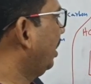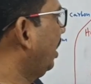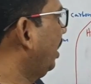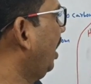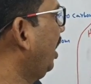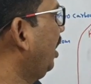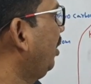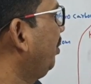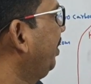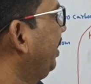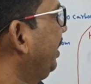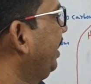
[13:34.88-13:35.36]

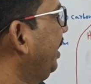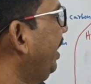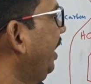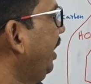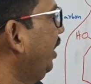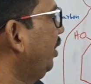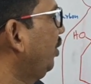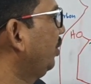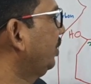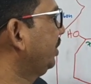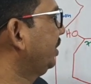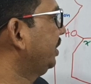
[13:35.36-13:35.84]
carbon
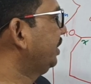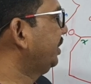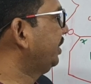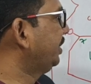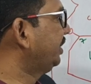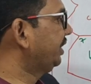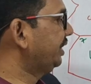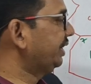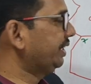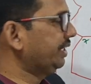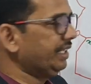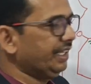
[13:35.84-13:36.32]
hydrogen
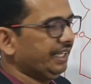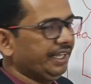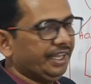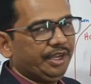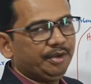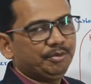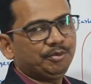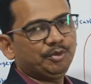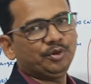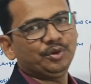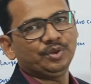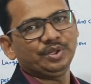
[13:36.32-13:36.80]
chain
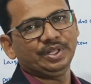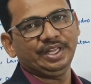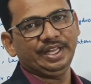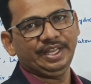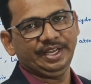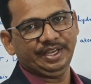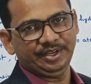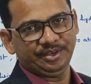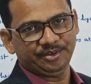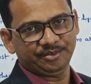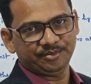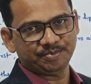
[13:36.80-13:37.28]
name
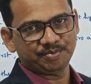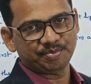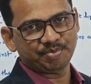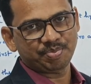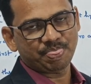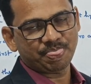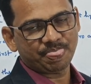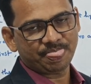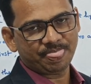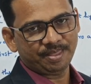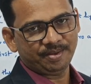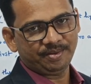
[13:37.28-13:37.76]
only.
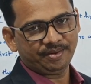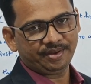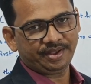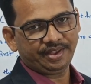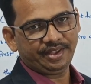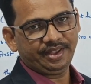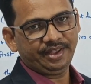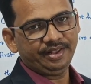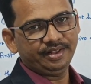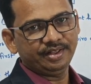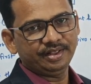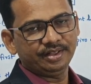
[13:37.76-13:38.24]

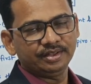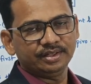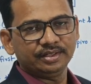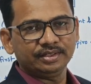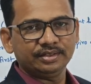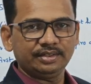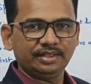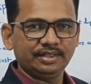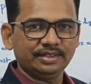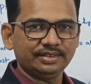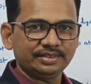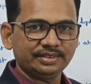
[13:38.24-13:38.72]
Okay.
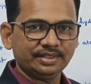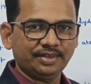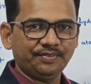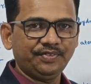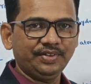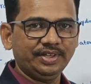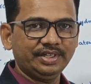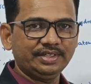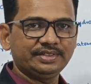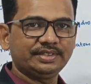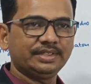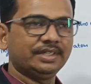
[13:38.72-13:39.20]
Then
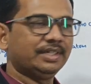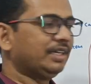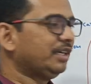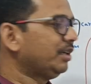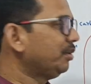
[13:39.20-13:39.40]
suffix,